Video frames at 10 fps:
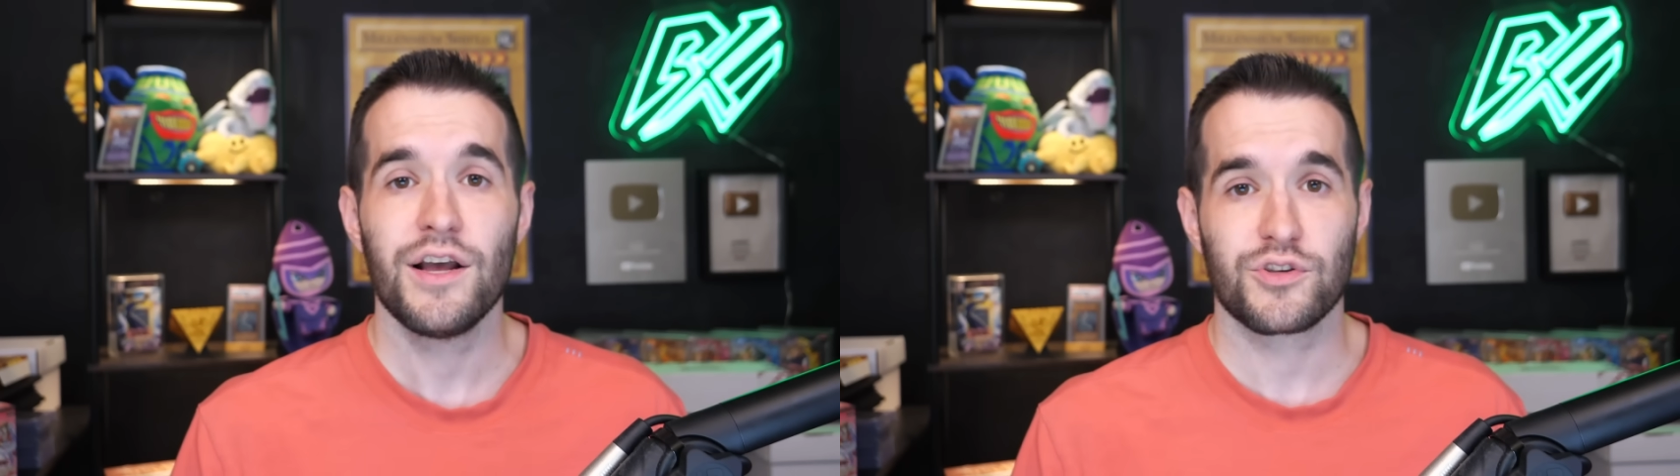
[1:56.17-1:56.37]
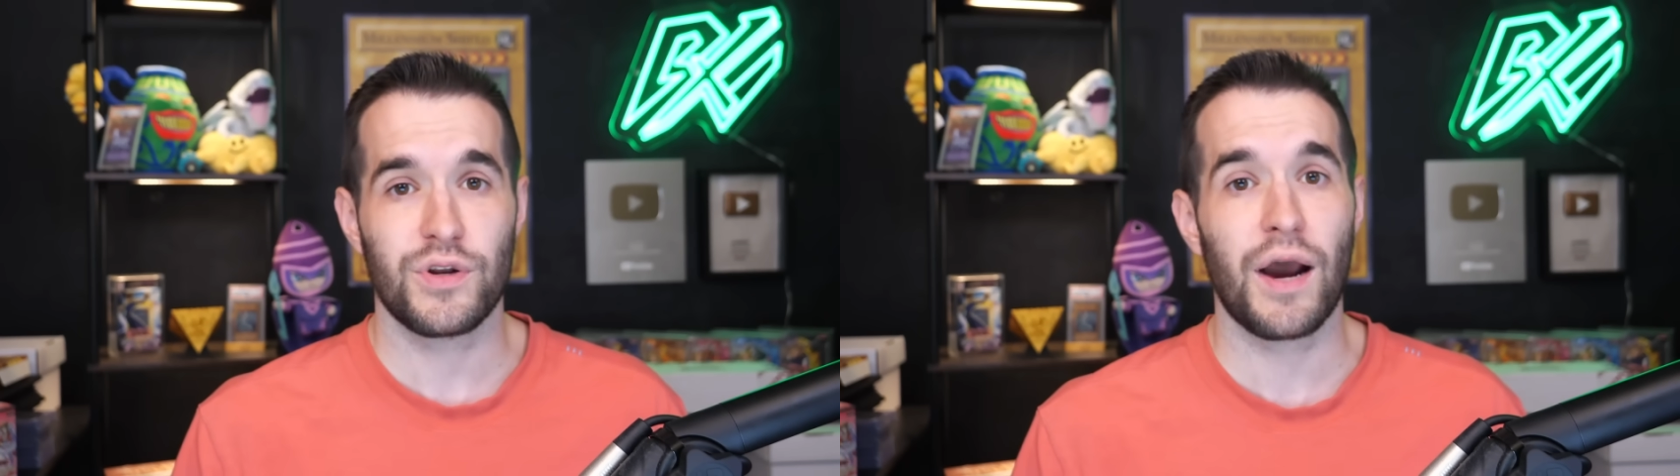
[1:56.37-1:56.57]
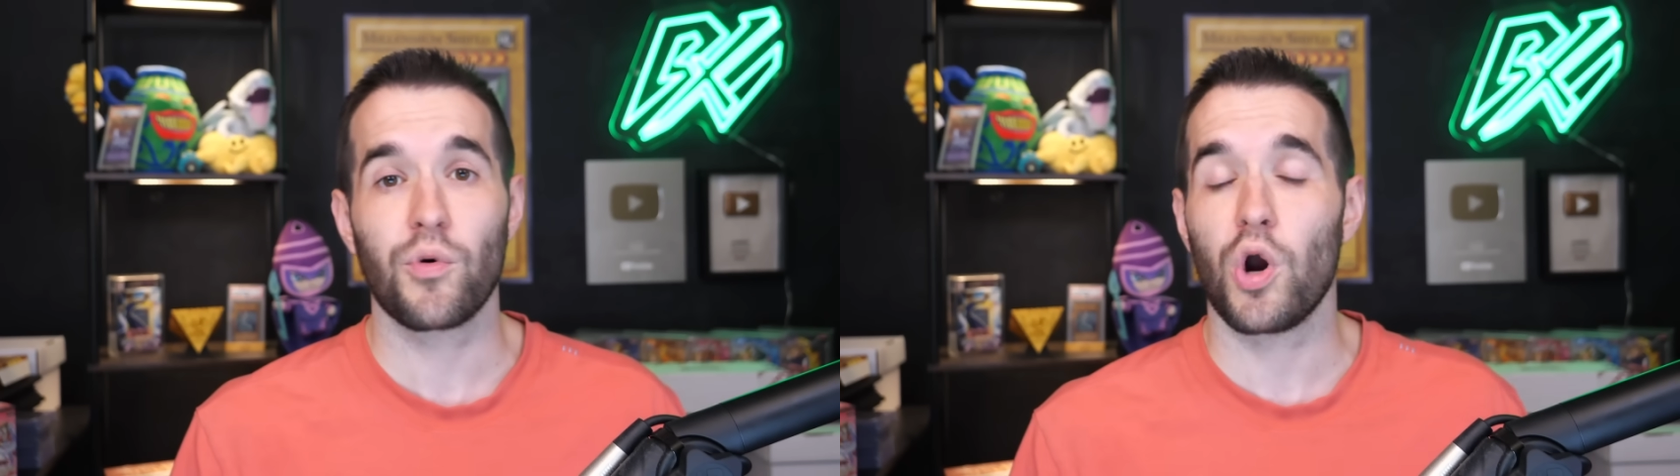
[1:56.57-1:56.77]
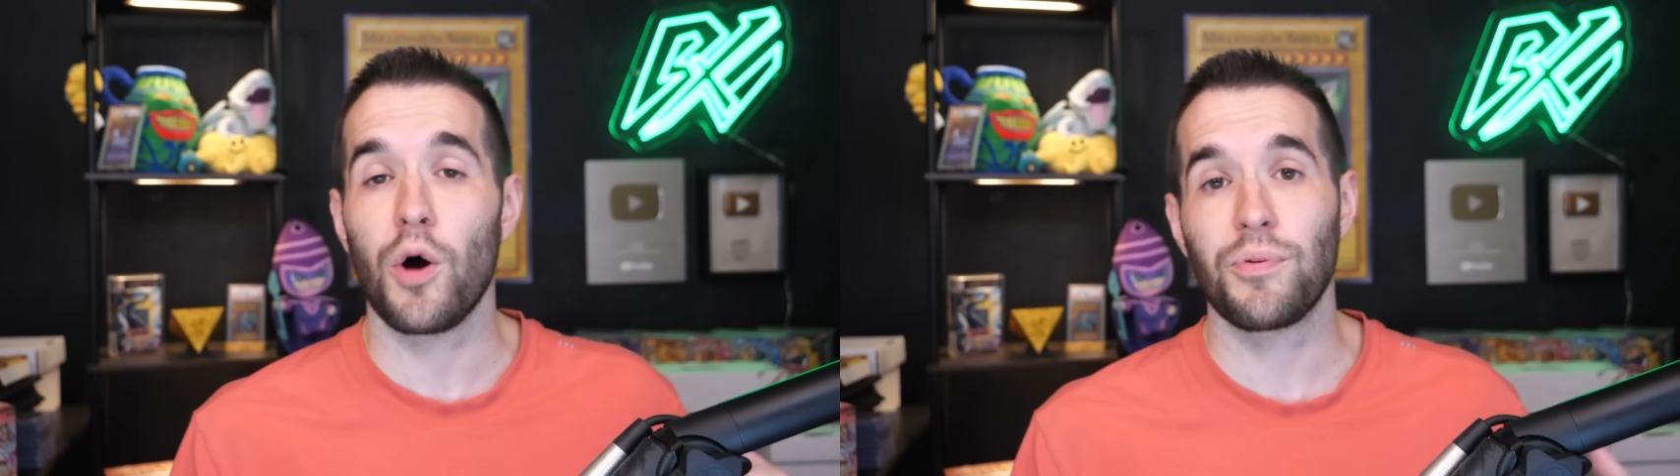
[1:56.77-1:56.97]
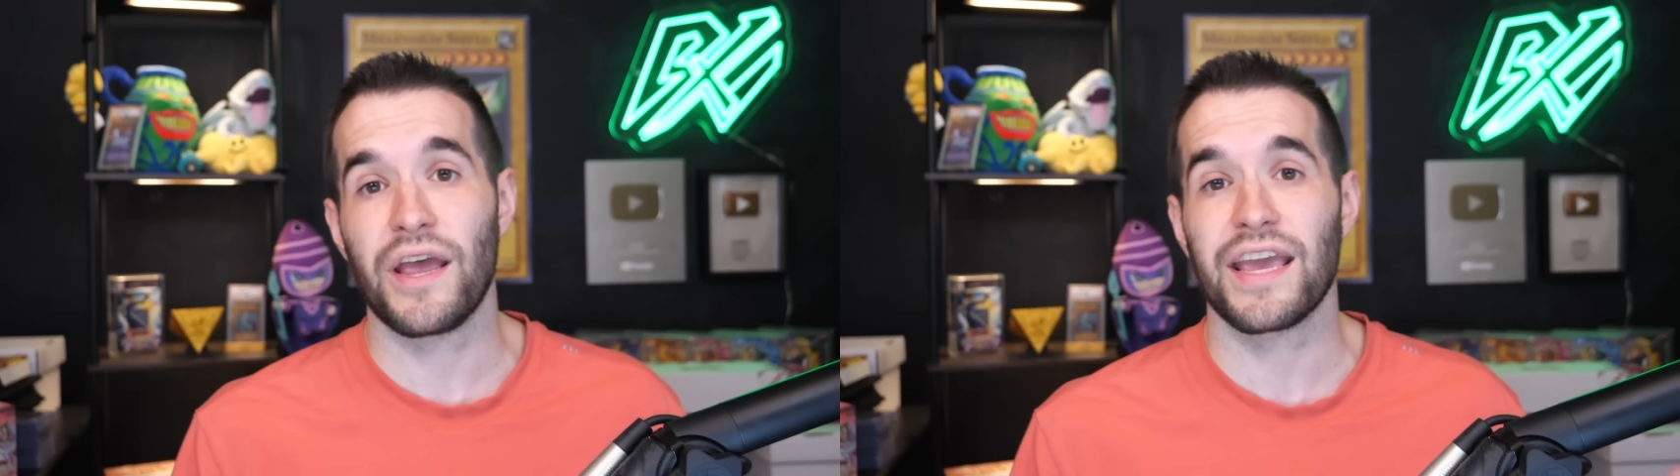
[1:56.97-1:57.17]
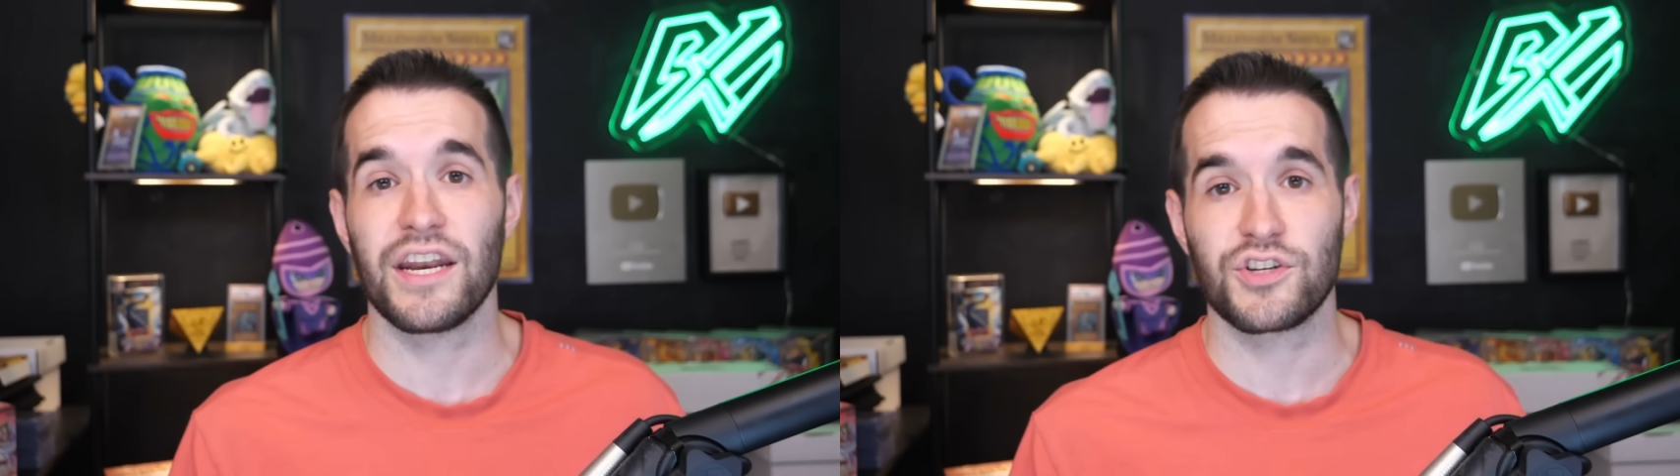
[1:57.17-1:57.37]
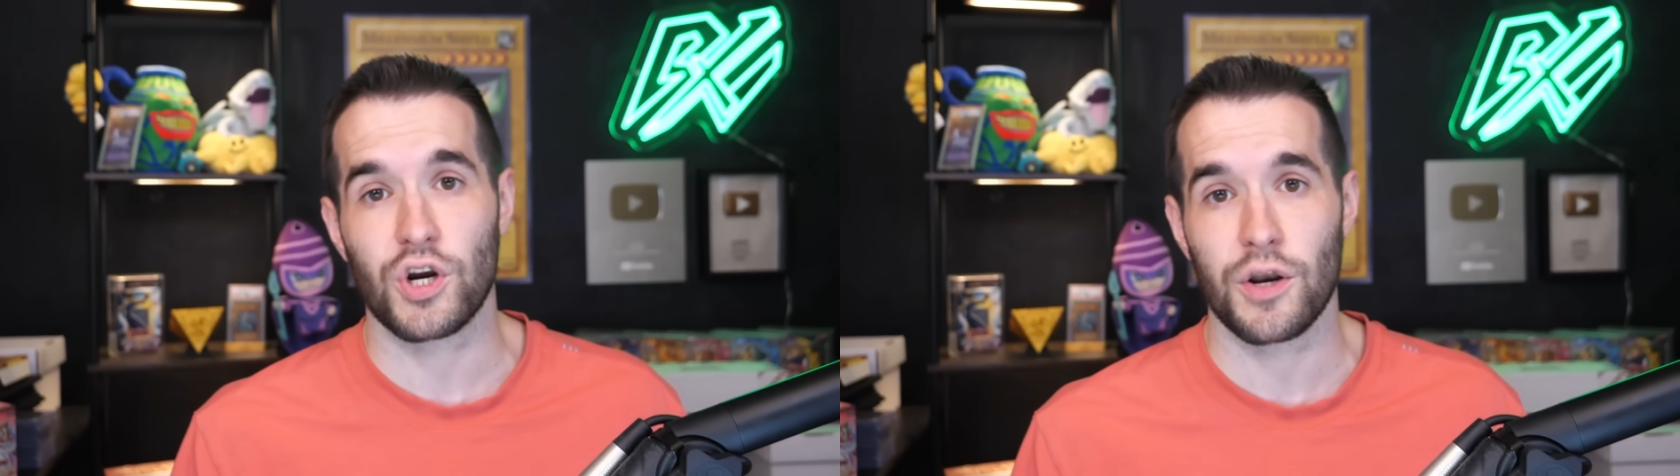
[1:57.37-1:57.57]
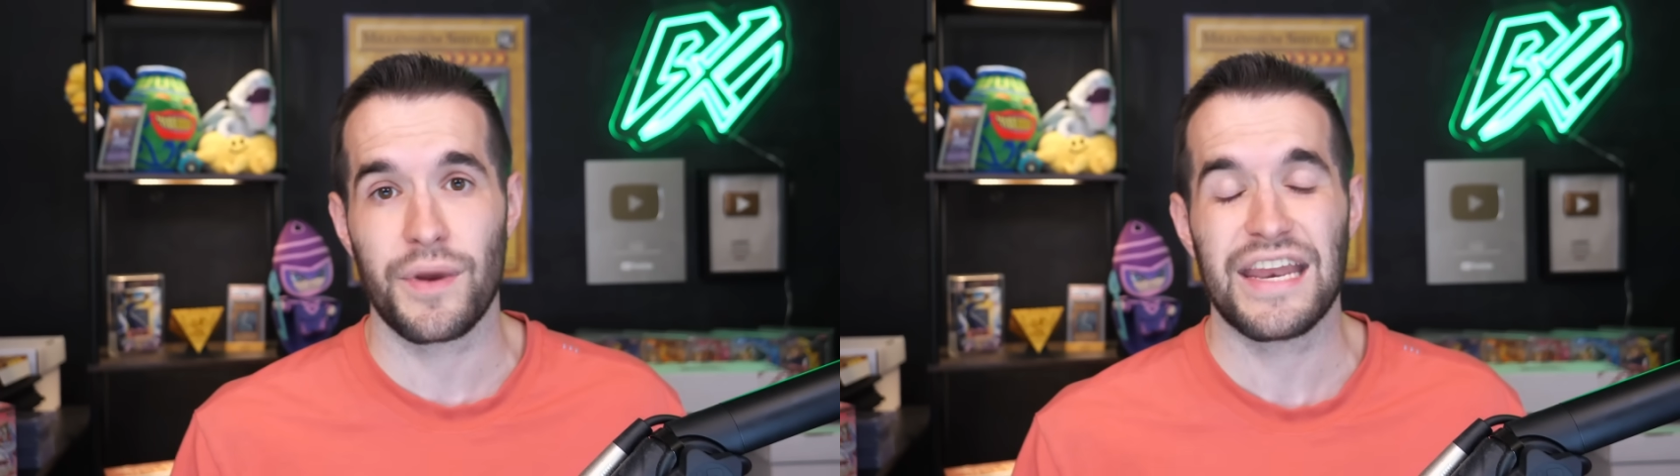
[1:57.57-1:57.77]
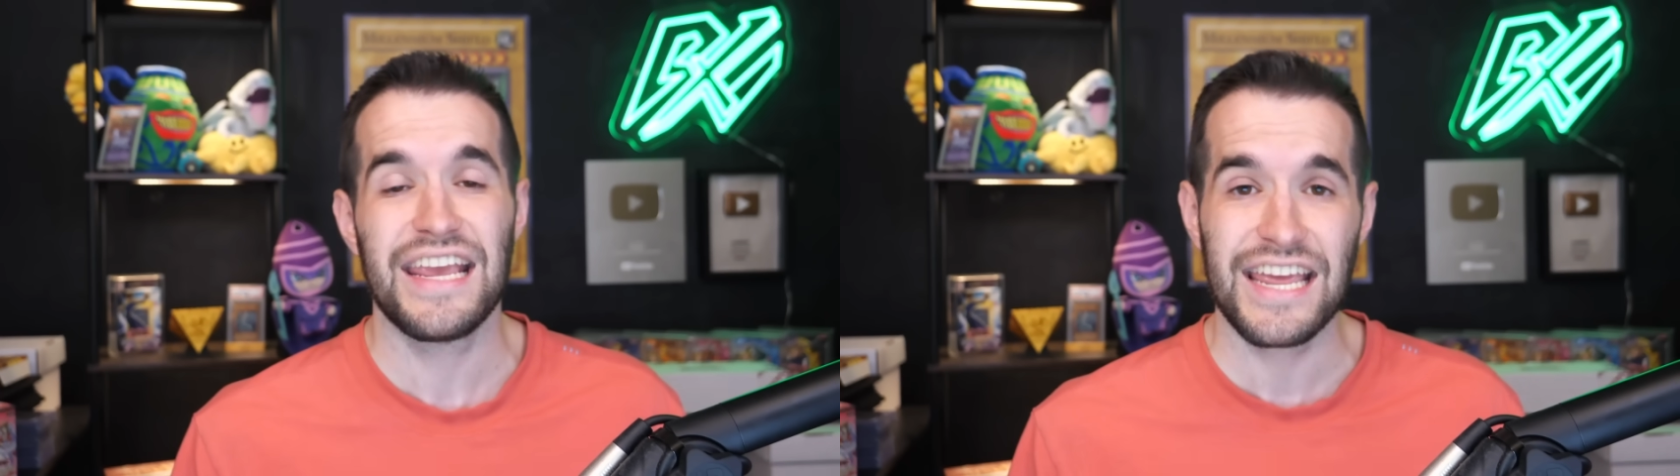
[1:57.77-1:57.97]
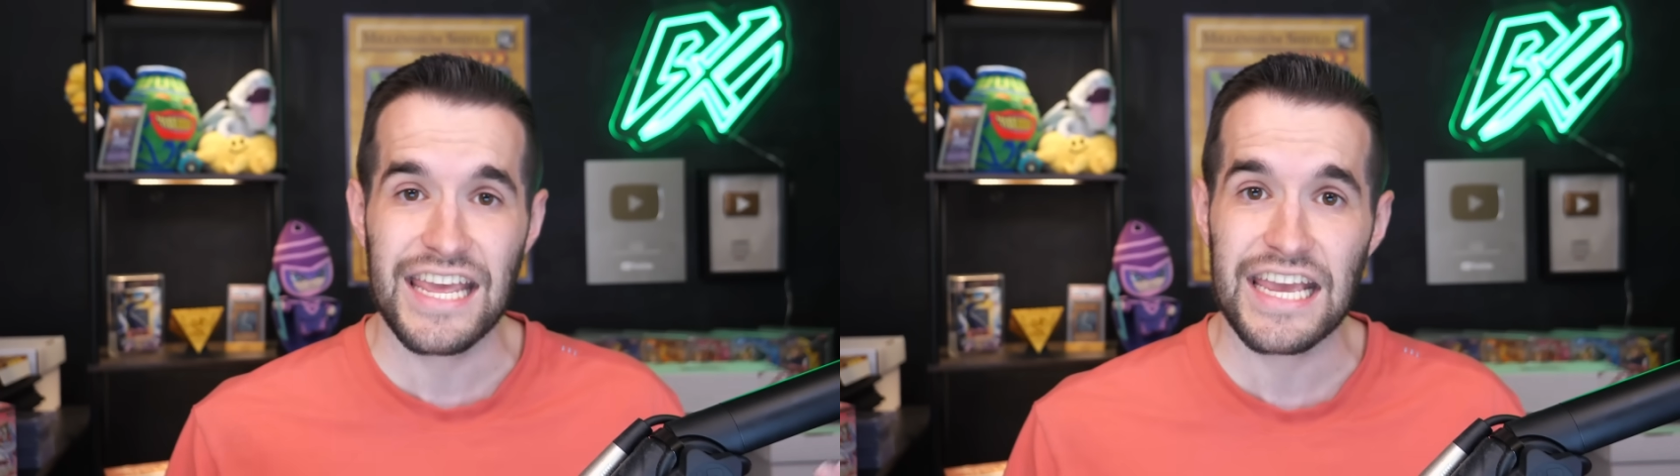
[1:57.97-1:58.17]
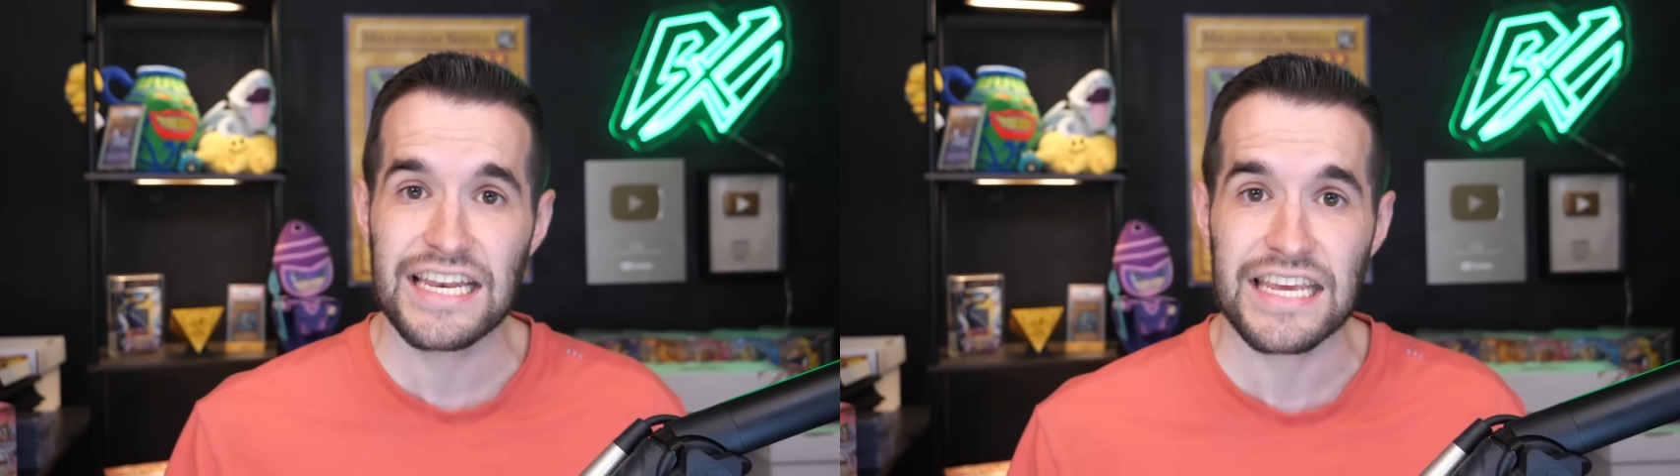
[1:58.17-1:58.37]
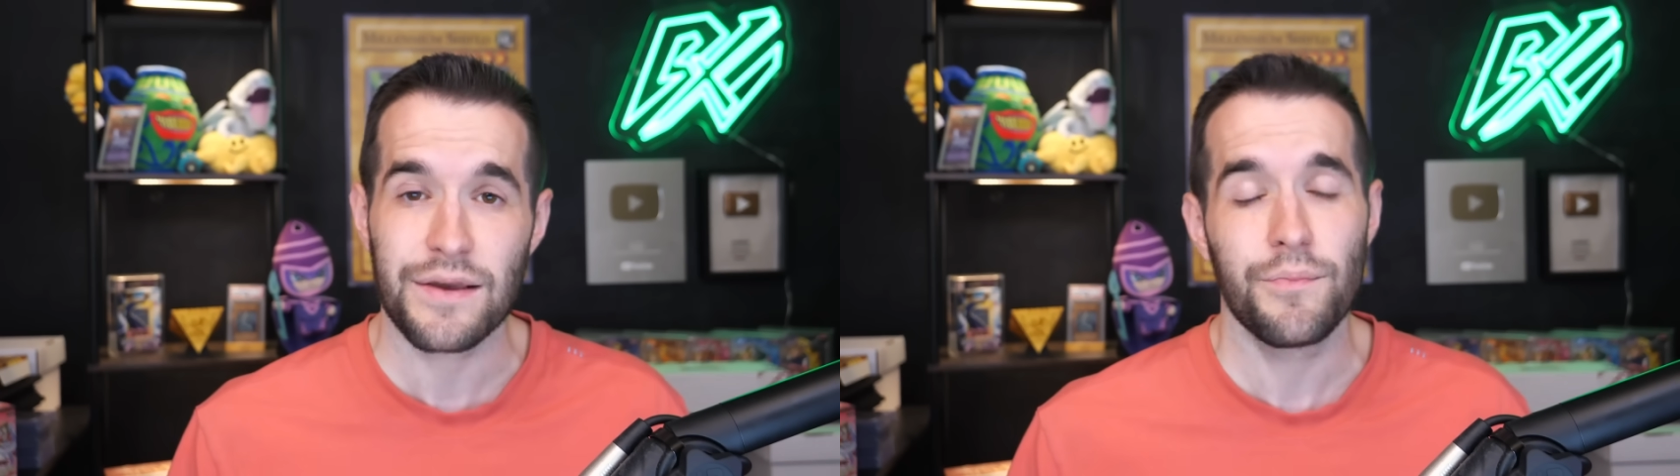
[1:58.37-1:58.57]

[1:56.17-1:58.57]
So now we're all playing at a tournament in Indy,